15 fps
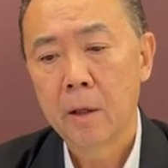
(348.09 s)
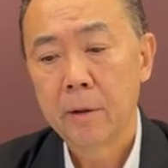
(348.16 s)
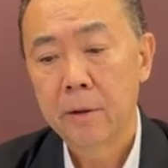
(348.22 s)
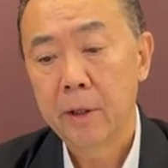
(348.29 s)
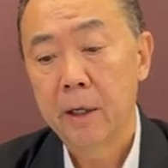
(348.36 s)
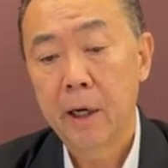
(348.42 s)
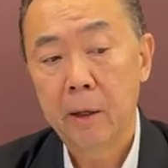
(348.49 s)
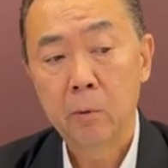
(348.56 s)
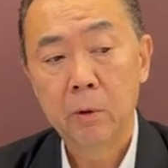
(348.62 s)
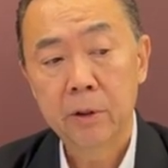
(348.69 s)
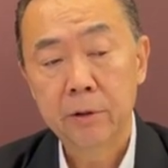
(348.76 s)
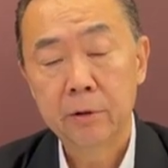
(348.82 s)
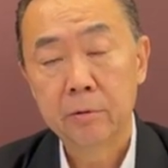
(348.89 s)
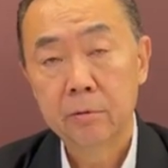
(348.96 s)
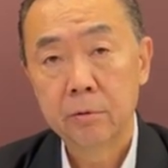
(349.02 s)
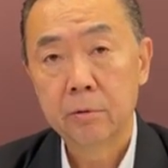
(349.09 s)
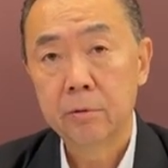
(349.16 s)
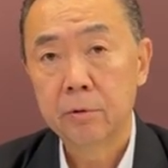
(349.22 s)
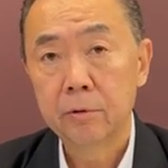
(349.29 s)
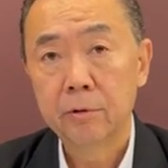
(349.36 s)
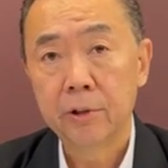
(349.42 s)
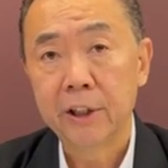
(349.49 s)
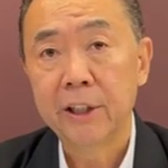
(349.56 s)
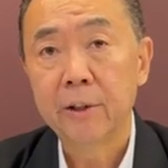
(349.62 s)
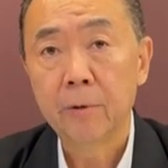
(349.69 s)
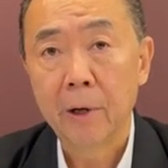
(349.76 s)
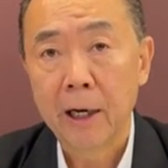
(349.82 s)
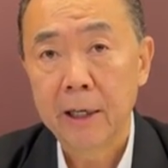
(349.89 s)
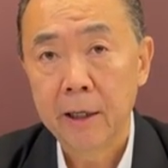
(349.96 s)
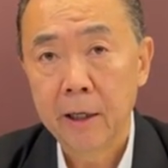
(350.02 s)
then I would drink it
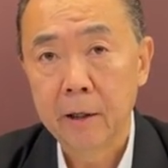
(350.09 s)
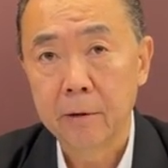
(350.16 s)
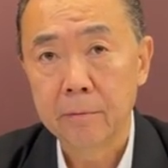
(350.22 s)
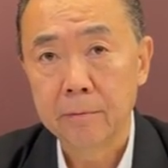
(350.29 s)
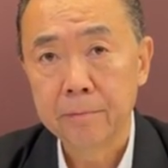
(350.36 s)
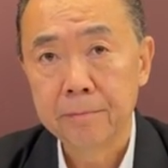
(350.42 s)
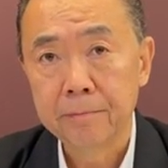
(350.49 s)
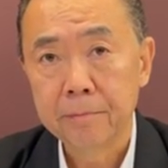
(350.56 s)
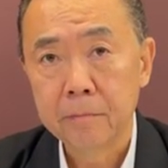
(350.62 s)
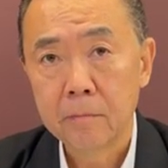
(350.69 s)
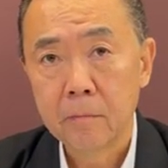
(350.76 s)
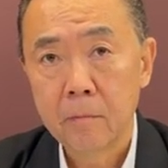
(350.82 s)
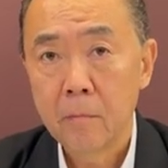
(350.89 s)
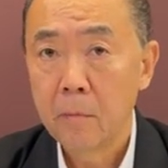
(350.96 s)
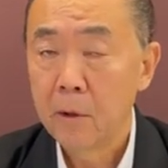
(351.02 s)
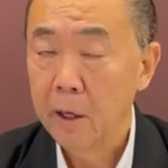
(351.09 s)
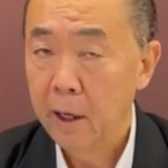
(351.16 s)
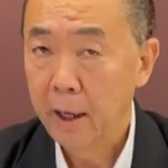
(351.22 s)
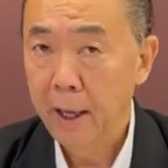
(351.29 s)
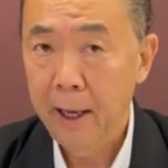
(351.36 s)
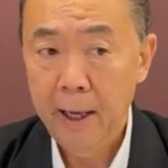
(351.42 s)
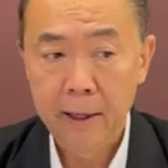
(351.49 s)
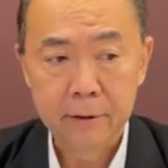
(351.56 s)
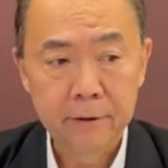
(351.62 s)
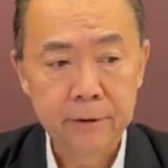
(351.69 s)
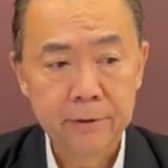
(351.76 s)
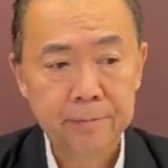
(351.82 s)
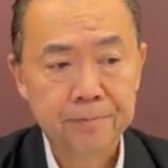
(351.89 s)
right now. And